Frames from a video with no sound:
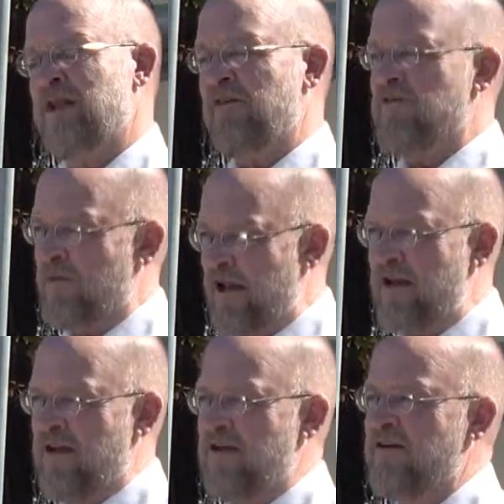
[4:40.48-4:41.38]
Now for
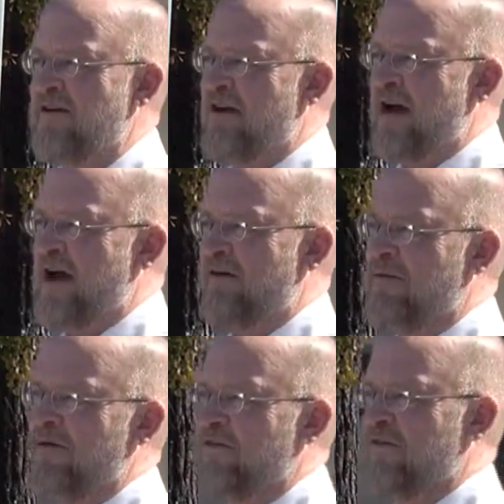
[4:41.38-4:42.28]
me, I
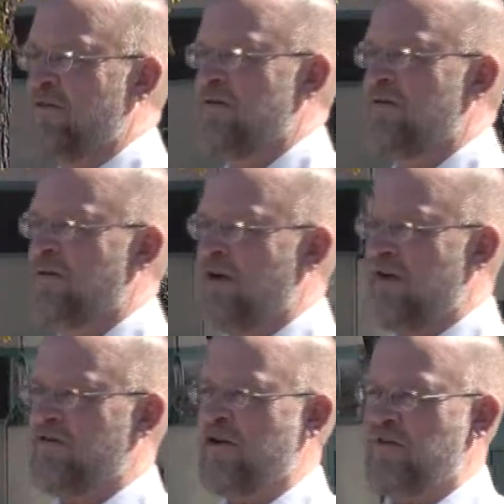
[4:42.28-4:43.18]

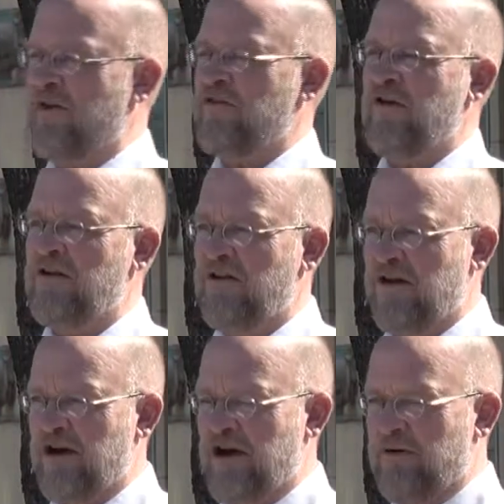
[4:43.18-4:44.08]
started my senior
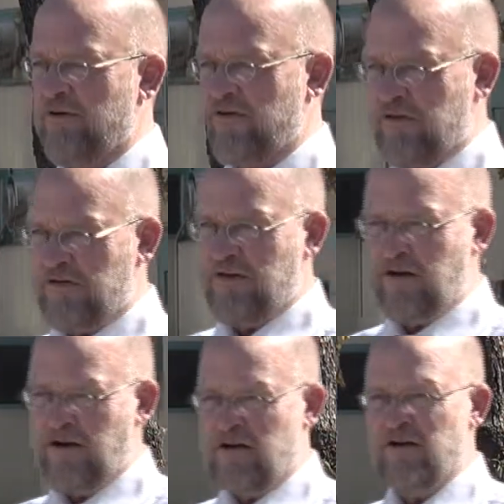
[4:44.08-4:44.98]
year, I was
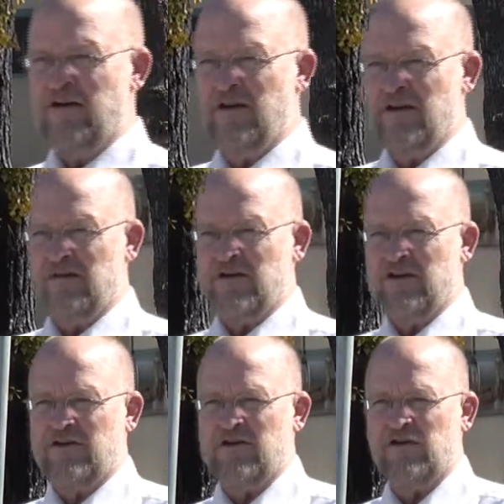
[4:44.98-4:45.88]
16, I was
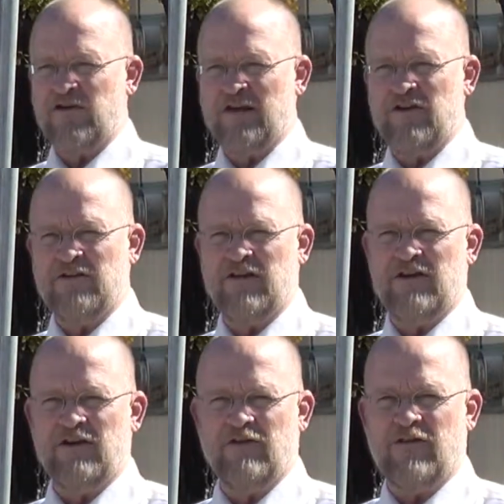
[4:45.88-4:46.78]
gonna turn
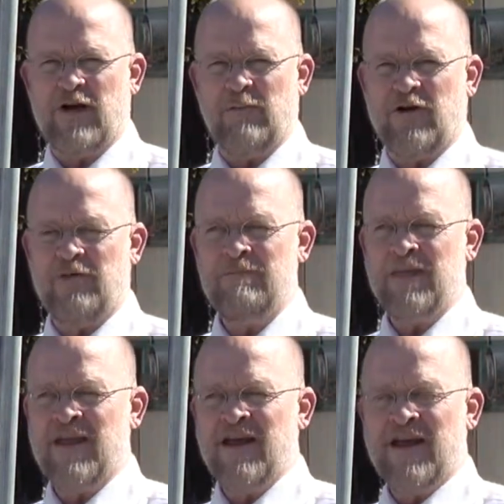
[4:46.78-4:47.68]
17 in November,
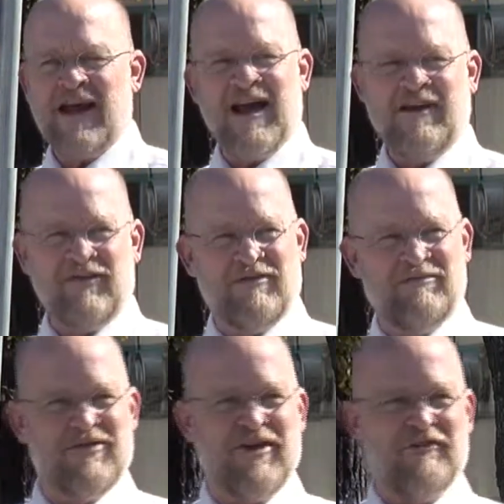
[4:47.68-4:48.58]
and
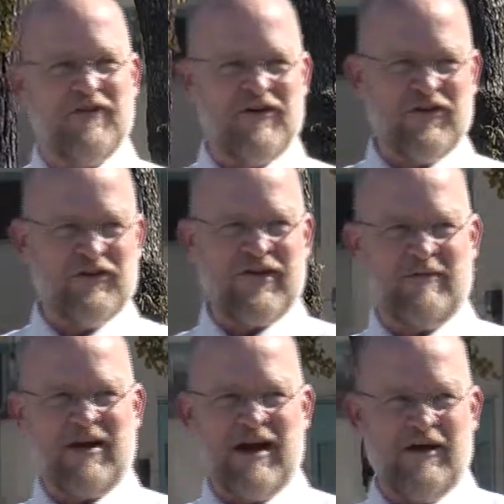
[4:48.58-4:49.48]
the officials
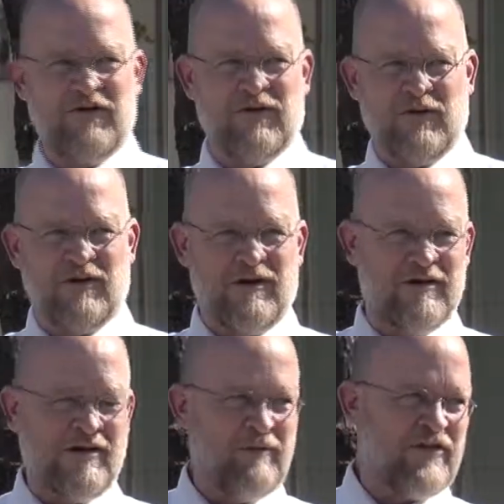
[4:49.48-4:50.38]
at my high school
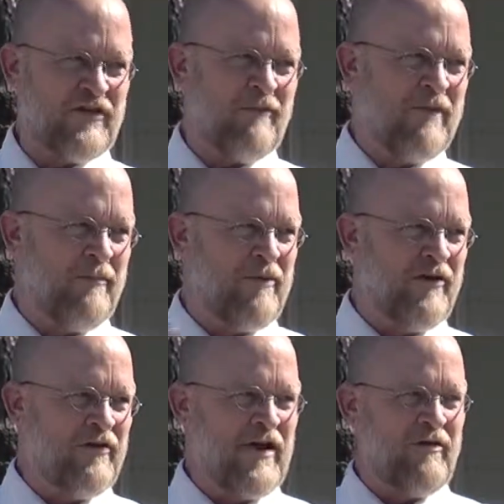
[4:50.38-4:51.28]
mixed up my
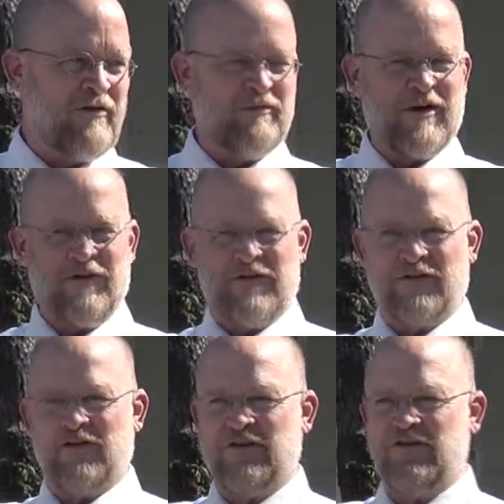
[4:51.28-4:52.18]
birth date with my
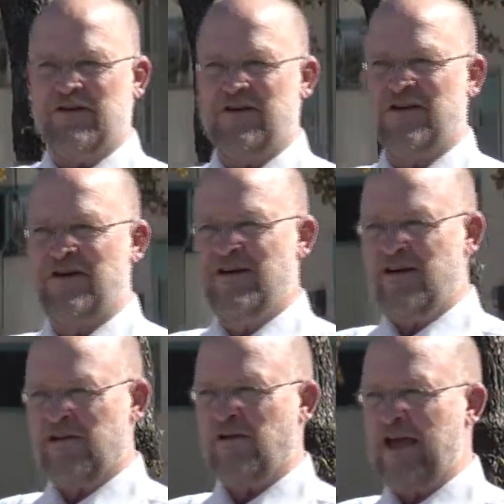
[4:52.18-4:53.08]
older sister.
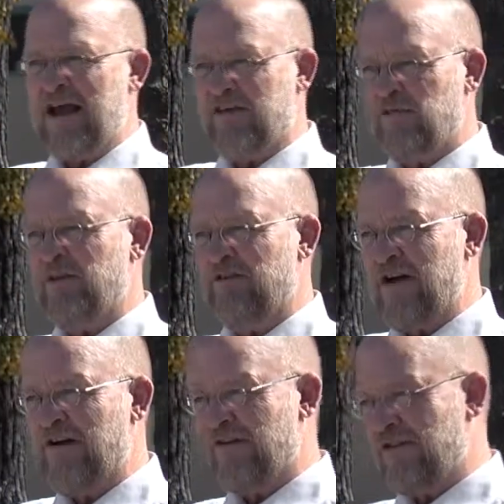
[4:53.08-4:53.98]
So they asked me if
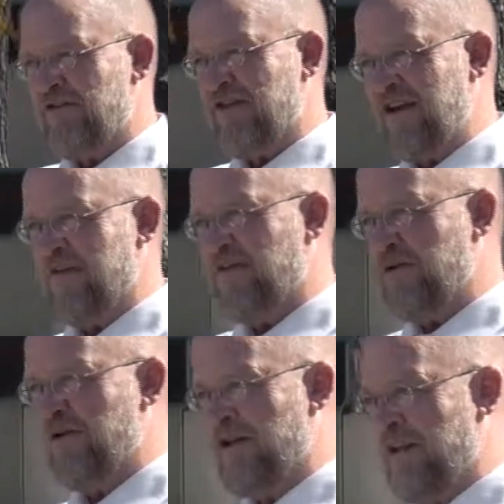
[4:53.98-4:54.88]
I was gonna stay in
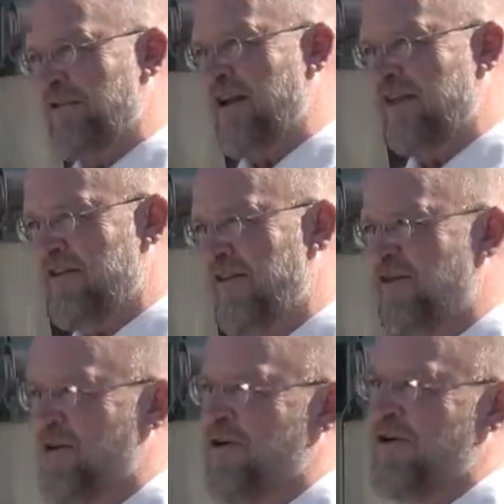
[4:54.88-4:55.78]
school as an
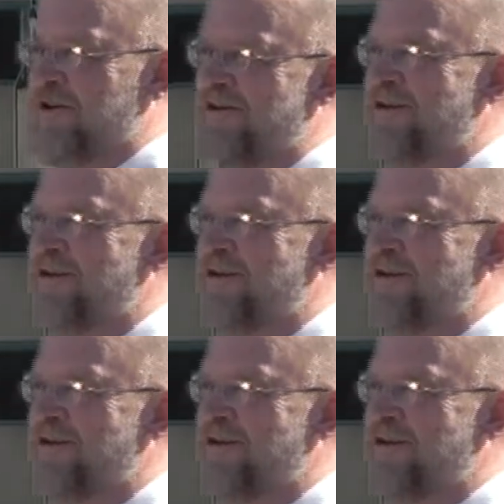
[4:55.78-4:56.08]
18-year-old.